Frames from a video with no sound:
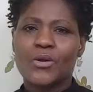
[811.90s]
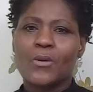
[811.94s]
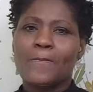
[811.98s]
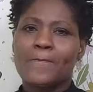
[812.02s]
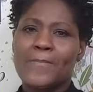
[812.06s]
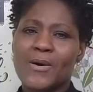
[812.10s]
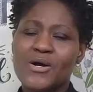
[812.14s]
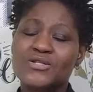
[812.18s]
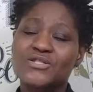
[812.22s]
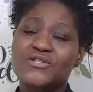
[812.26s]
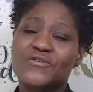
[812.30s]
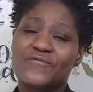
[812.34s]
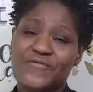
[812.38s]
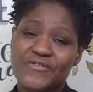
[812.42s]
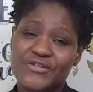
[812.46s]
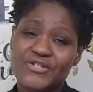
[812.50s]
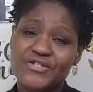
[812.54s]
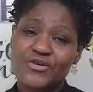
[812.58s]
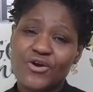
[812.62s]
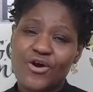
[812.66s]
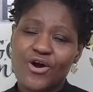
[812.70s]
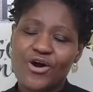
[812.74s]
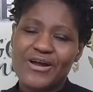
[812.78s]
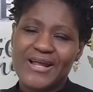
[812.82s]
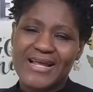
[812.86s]
Most of
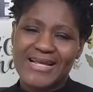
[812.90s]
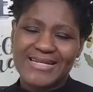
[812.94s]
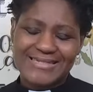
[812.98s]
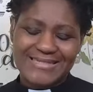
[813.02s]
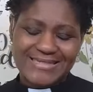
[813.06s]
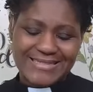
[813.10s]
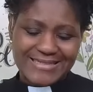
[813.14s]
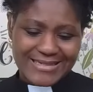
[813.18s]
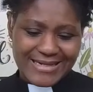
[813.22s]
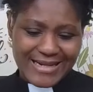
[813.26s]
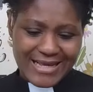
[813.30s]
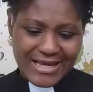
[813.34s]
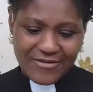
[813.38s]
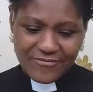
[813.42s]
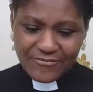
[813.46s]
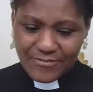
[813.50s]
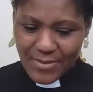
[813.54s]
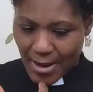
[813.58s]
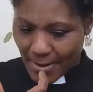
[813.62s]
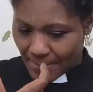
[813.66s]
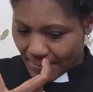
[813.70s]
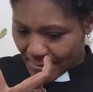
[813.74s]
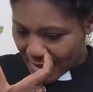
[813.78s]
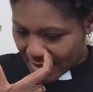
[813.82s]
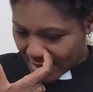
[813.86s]
us are enslaved
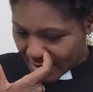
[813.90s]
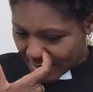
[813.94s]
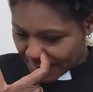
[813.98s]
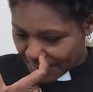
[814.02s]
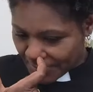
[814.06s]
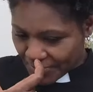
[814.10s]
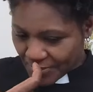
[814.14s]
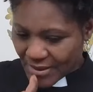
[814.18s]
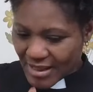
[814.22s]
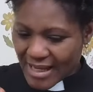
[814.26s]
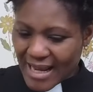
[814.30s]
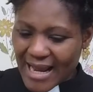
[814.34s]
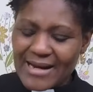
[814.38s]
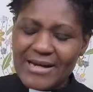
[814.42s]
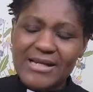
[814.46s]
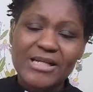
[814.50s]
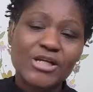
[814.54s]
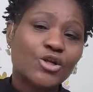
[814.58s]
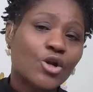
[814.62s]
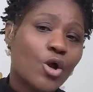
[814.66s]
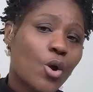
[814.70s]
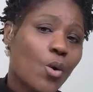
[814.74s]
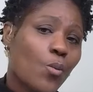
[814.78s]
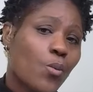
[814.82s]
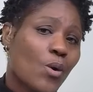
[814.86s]
by money. And
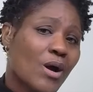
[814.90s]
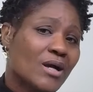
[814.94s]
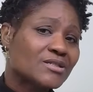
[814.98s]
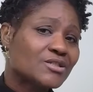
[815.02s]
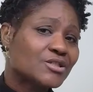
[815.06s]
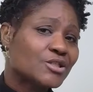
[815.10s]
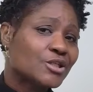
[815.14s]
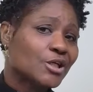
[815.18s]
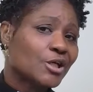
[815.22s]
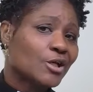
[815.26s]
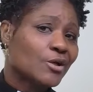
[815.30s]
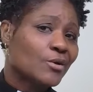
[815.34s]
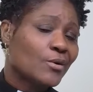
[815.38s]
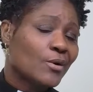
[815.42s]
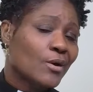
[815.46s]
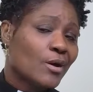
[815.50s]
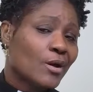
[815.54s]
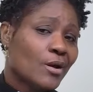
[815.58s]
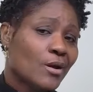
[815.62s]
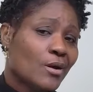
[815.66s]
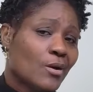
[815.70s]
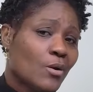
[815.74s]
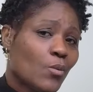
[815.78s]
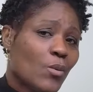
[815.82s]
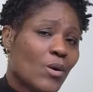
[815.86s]
you know what, too?
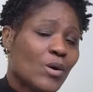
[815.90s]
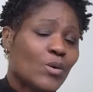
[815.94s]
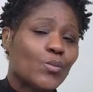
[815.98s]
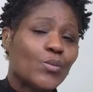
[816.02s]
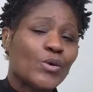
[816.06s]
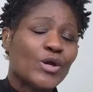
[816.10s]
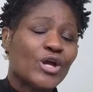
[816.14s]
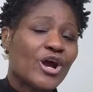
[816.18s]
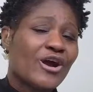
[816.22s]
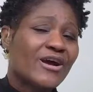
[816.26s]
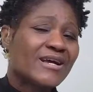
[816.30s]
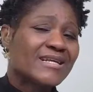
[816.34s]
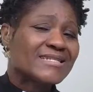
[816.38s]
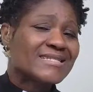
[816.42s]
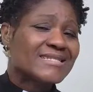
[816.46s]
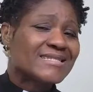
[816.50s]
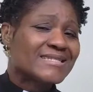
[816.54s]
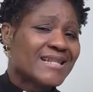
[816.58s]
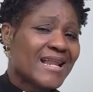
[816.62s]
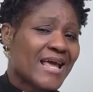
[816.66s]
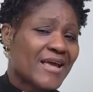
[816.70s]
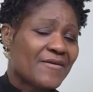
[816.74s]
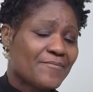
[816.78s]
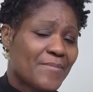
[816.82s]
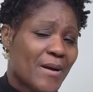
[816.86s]
When we are
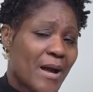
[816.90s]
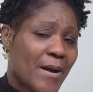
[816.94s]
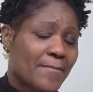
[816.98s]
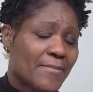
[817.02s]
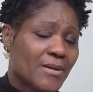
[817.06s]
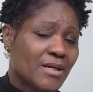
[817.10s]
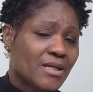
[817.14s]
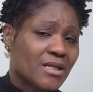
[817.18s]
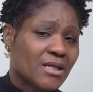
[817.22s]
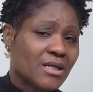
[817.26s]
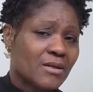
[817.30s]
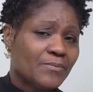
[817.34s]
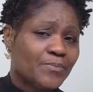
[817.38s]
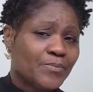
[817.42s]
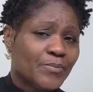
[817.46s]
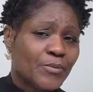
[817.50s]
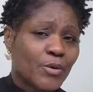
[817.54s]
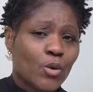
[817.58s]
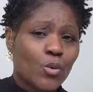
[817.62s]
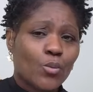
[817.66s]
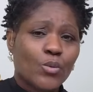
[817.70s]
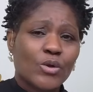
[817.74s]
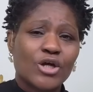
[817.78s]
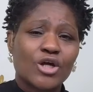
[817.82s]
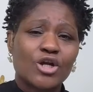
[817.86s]
enslaved by money,
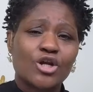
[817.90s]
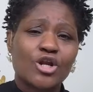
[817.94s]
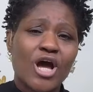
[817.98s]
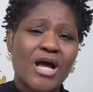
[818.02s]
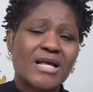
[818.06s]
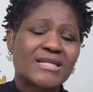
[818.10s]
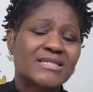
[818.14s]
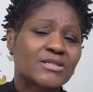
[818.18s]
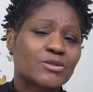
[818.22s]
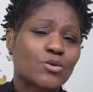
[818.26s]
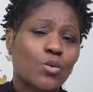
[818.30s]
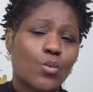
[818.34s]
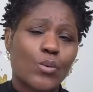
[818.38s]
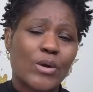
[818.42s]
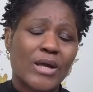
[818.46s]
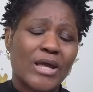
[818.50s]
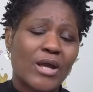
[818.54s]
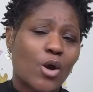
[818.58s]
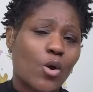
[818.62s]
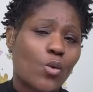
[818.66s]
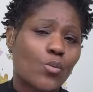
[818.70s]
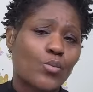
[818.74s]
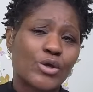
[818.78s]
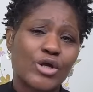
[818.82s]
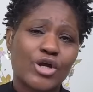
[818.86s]
we lost the way
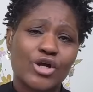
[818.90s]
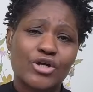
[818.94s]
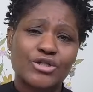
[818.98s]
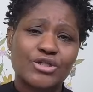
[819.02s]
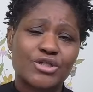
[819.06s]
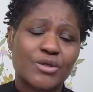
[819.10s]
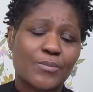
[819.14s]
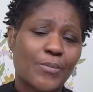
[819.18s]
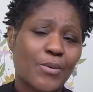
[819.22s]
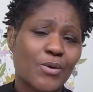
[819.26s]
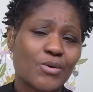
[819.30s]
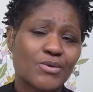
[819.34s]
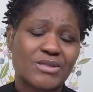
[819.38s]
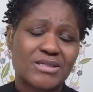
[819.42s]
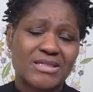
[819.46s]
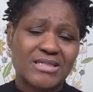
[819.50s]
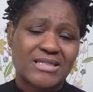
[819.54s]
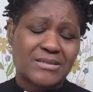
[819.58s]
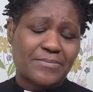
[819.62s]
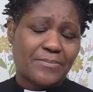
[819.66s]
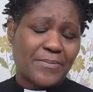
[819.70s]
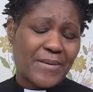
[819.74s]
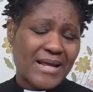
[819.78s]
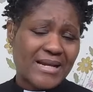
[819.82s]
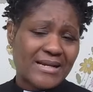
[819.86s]
or we are supposed to
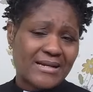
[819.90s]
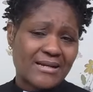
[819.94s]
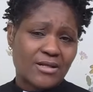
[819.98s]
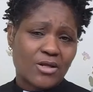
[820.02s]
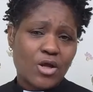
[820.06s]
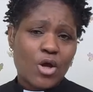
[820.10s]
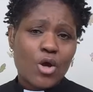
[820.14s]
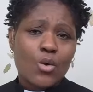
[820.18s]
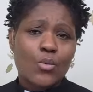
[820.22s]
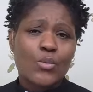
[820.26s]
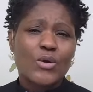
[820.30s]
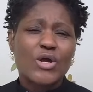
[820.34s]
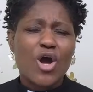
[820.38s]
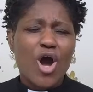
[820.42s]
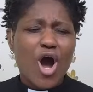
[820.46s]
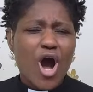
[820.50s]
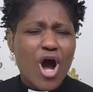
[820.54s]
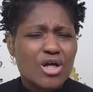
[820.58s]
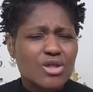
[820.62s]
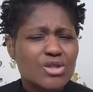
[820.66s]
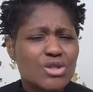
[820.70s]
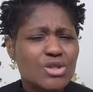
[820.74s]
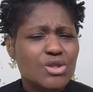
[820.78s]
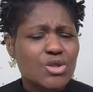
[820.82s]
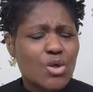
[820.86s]
spend it. We
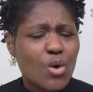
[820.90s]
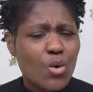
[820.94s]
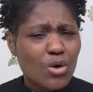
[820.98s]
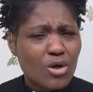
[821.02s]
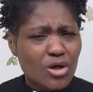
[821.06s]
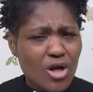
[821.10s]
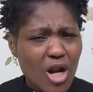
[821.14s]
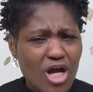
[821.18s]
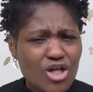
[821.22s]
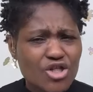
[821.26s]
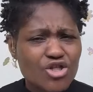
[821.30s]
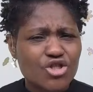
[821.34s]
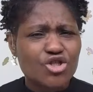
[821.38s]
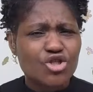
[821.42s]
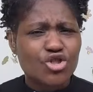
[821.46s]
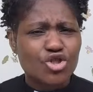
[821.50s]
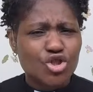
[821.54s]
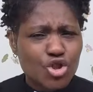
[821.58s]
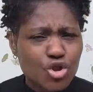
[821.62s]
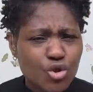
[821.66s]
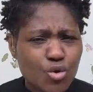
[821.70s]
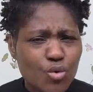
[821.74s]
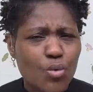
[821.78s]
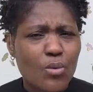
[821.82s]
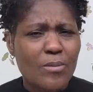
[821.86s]
also lost the
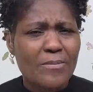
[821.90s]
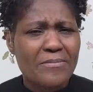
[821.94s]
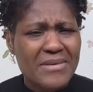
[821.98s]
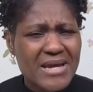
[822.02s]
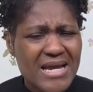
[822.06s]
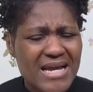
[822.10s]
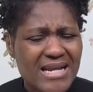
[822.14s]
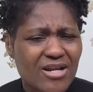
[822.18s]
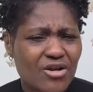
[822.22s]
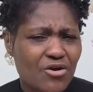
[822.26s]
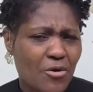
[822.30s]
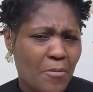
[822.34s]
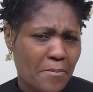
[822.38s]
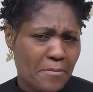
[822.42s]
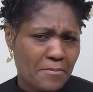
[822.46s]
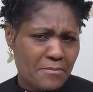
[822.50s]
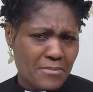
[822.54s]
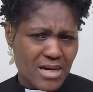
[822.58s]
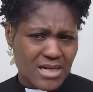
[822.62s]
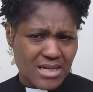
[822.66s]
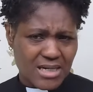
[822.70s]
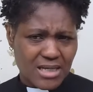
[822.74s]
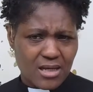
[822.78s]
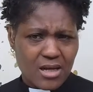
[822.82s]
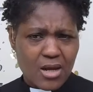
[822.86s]
true meaning of
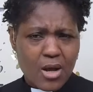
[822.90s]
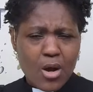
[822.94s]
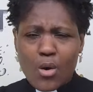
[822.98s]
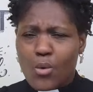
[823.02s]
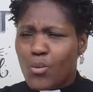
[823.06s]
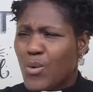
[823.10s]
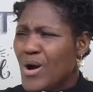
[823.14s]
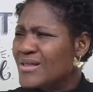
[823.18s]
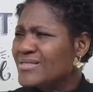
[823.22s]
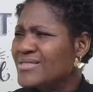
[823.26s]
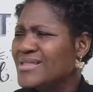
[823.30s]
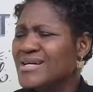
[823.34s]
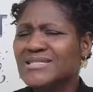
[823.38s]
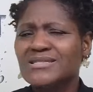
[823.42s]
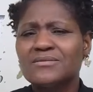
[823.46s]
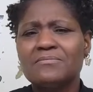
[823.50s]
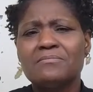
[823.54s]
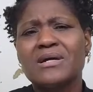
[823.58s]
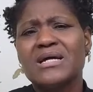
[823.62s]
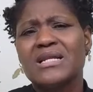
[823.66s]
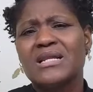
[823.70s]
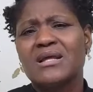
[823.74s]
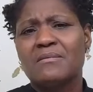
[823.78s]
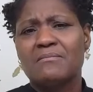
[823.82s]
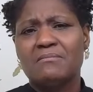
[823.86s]
money. What does
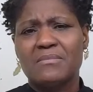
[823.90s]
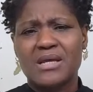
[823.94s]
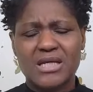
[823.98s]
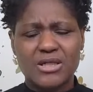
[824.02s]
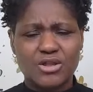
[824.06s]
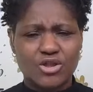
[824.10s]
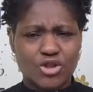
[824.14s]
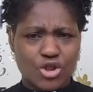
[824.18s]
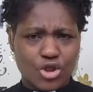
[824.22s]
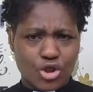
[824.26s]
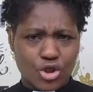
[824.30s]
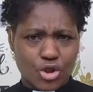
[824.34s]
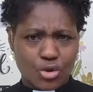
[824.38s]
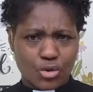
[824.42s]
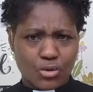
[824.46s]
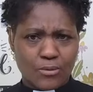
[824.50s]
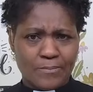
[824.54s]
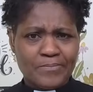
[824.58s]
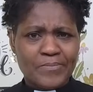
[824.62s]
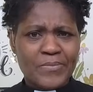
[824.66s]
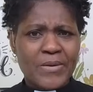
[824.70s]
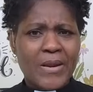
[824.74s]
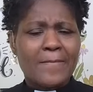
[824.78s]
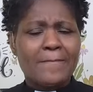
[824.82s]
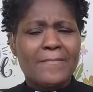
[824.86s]
money mean to you?
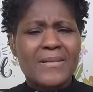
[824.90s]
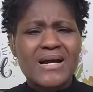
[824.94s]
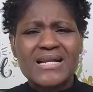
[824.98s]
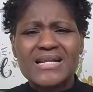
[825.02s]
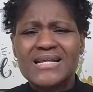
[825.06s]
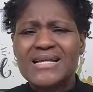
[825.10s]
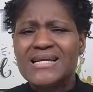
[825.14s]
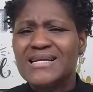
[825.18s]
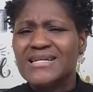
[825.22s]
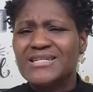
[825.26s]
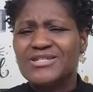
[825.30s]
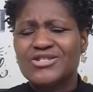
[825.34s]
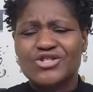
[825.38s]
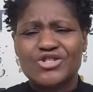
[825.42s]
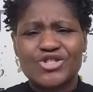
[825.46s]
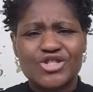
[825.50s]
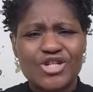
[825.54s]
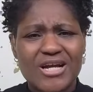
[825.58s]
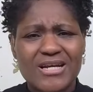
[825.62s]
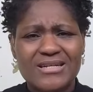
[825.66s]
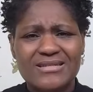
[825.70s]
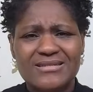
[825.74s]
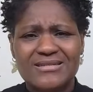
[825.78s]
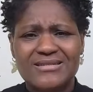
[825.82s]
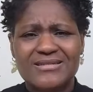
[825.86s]
Money is
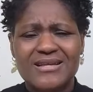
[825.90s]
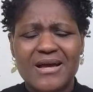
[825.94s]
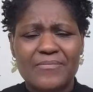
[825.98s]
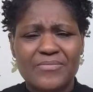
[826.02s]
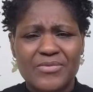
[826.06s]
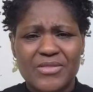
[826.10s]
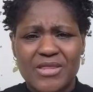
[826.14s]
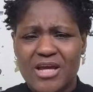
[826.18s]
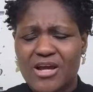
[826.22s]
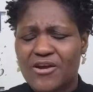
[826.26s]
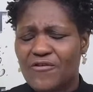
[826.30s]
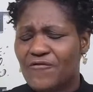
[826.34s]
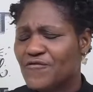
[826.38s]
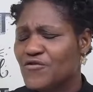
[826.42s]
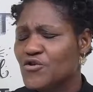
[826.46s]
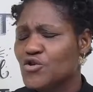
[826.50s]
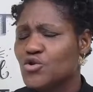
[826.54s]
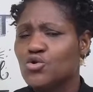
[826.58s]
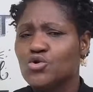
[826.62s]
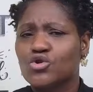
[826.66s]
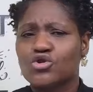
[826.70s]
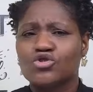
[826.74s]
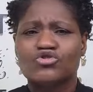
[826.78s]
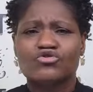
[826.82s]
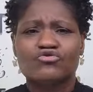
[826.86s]
just something for
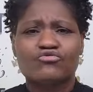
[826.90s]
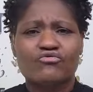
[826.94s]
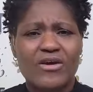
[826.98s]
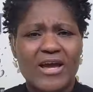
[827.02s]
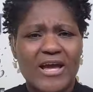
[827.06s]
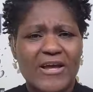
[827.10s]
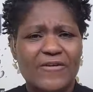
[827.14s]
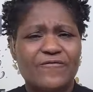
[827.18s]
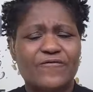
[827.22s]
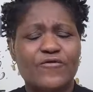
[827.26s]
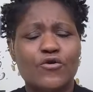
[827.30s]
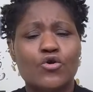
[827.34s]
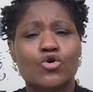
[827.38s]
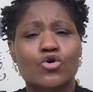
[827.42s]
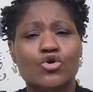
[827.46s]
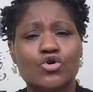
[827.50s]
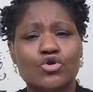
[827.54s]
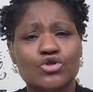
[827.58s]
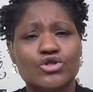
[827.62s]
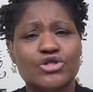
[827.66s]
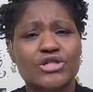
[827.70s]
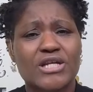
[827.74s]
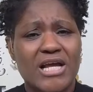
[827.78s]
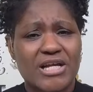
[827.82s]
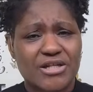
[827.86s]
you to trade for
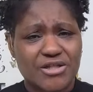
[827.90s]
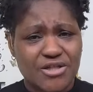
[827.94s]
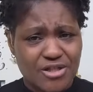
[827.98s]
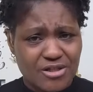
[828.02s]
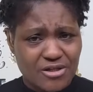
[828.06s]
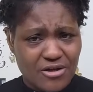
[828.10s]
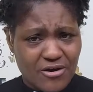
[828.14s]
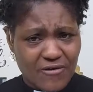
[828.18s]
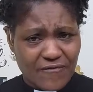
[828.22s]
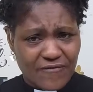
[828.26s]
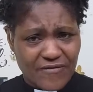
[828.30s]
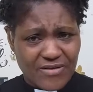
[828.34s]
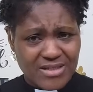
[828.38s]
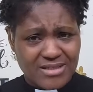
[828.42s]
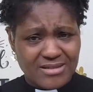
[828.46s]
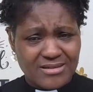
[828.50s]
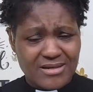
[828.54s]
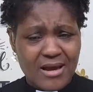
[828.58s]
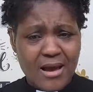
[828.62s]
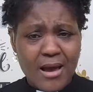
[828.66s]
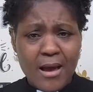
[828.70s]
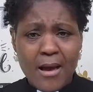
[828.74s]
goods and service.